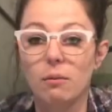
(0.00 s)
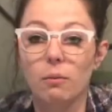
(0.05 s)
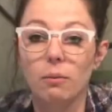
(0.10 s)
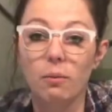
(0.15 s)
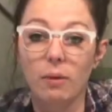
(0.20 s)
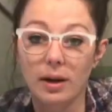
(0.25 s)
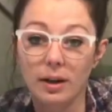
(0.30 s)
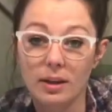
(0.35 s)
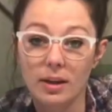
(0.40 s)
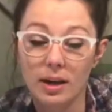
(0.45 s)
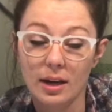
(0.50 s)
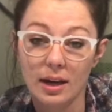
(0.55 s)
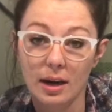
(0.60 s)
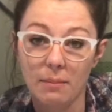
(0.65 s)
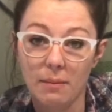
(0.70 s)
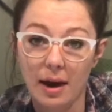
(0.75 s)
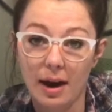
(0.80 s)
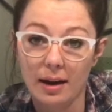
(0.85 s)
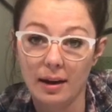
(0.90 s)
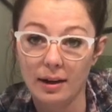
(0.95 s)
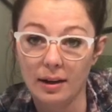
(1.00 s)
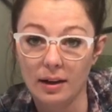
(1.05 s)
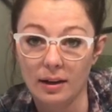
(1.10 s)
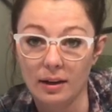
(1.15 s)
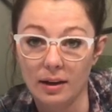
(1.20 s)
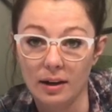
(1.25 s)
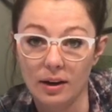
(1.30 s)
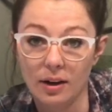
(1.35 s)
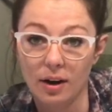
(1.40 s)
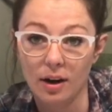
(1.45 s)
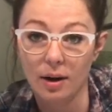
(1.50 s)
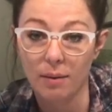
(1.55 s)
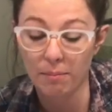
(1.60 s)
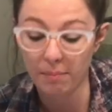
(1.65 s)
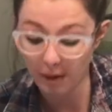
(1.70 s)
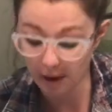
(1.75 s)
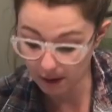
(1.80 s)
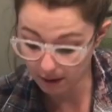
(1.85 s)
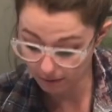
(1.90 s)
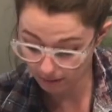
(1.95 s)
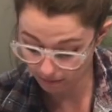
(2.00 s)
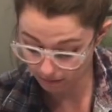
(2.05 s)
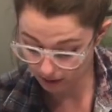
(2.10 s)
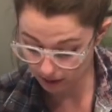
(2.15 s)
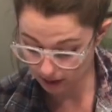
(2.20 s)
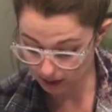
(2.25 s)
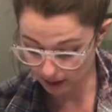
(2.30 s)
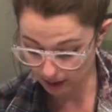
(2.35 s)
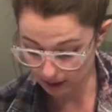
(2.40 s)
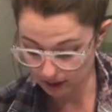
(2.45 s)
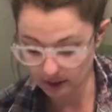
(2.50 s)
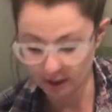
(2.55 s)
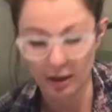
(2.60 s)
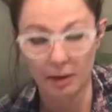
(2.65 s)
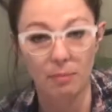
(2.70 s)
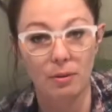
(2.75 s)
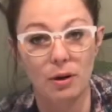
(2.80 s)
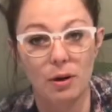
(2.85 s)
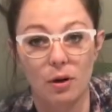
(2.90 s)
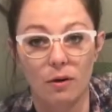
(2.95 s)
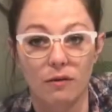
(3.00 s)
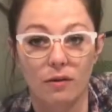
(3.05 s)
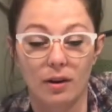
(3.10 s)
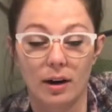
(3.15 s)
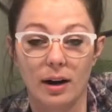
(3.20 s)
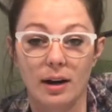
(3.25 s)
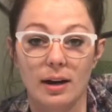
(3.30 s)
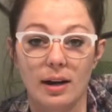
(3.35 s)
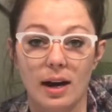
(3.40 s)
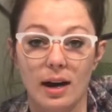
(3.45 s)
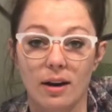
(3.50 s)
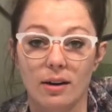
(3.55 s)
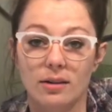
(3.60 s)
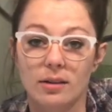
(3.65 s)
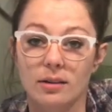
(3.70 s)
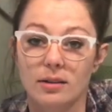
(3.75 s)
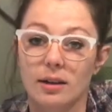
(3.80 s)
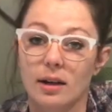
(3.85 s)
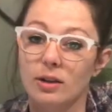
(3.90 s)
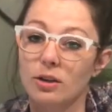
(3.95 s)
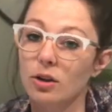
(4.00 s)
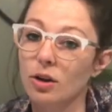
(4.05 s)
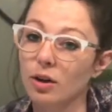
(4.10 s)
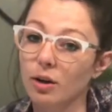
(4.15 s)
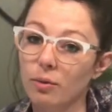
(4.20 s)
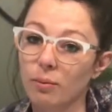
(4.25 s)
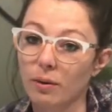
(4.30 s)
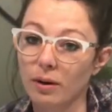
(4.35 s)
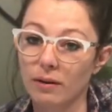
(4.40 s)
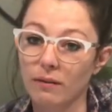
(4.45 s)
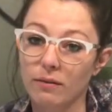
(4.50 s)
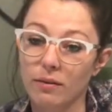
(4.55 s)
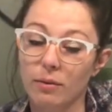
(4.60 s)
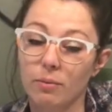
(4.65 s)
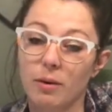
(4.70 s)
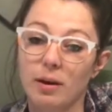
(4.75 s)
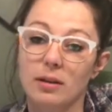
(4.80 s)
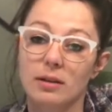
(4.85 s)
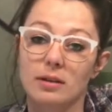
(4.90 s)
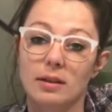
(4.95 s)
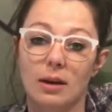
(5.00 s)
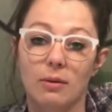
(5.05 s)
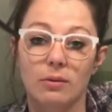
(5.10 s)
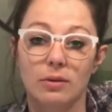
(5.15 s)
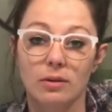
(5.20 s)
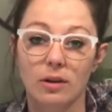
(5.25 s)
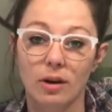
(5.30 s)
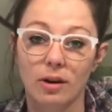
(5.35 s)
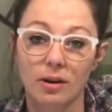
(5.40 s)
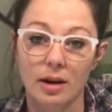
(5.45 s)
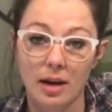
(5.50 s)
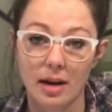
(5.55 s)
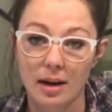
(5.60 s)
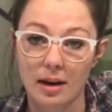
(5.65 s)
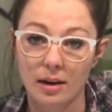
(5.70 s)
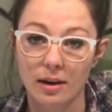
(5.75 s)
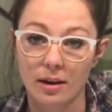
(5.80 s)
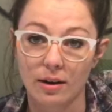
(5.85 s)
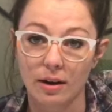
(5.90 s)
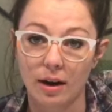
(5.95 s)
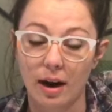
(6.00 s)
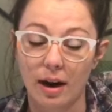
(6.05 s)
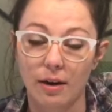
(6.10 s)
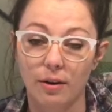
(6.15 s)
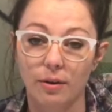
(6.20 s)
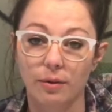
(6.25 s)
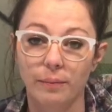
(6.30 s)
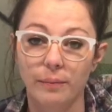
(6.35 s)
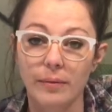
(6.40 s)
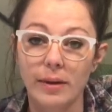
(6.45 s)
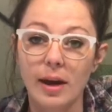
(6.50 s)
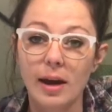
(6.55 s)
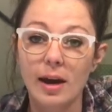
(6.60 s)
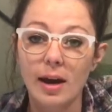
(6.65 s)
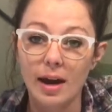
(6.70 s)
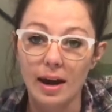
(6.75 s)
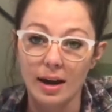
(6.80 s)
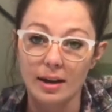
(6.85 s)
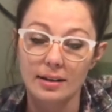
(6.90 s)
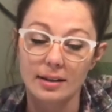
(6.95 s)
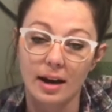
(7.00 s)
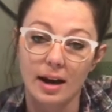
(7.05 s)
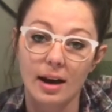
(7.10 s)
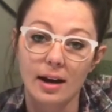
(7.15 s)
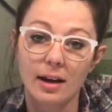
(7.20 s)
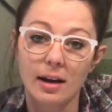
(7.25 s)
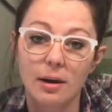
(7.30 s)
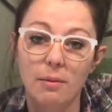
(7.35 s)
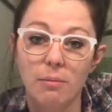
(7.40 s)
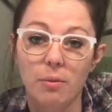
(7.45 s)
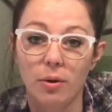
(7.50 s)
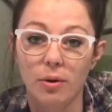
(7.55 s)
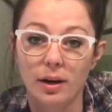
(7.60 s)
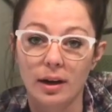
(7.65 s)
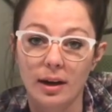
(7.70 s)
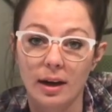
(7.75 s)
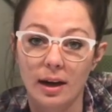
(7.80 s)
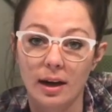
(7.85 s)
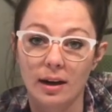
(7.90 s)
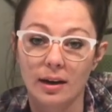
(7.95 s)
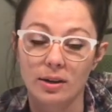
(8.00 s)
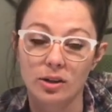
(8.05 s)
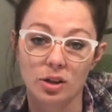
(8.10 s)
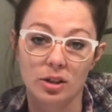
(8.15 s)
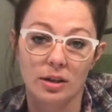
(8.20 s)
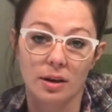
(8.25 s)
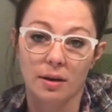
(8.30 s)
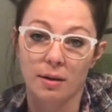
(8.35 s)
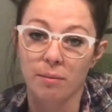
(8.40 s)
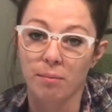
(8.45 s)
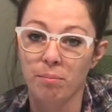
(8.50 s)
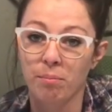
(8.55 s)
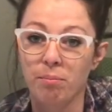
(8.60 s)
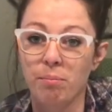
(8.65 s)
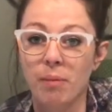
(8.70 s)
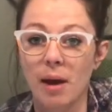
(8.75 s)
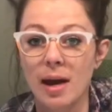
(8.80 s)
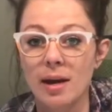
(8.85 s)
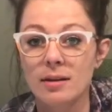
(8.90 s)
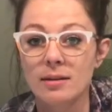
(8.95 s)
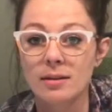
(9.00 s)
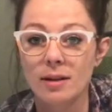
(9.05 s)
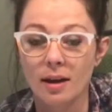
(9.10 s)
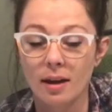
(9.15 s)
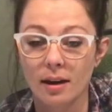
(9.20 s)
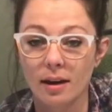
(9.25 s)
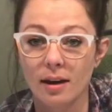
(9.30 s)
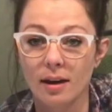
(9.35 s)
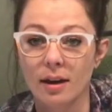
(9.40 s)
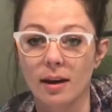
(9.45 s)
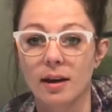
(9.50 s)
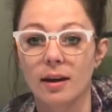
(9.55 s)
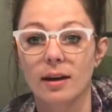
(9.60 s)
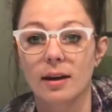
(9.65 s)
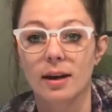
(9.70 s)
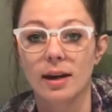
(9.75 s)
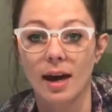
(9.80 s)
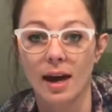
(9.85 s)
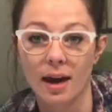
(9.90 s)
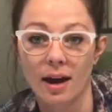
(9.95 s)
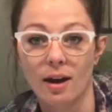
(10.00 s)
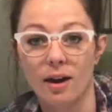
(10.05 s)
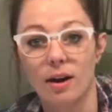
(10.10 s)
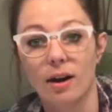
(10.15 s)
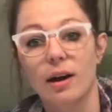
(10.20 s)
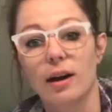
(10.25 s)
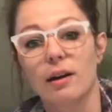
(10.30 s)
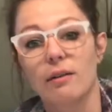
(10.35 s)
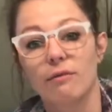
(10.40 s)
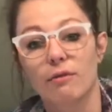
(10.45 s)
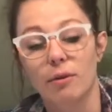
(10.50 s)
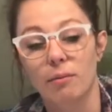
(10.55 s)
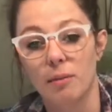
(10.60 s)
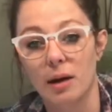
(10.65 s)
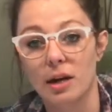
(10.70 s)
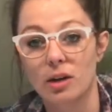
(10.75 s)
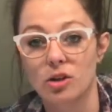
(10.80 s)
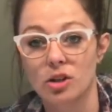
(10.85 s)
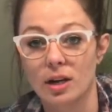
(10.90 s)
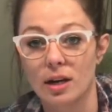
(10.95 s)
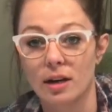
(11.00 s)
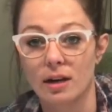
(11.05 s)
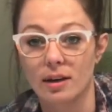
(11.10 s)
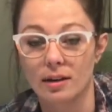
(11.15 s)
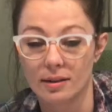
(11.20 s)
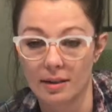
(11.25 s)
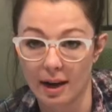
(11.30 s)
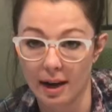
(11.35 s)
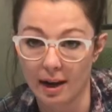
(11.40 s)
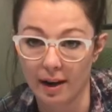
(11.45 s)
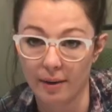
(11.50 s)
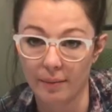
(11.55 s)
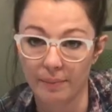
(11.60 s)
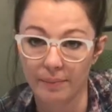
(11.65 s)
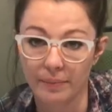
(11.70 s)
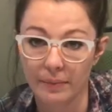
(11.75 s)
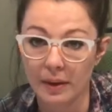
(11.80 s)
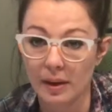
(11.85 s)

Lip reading: One thing I'm adding in here above the sleep and overnight care, since I took one of the ones that was already in here out, is I am putting in just a basic care information tab.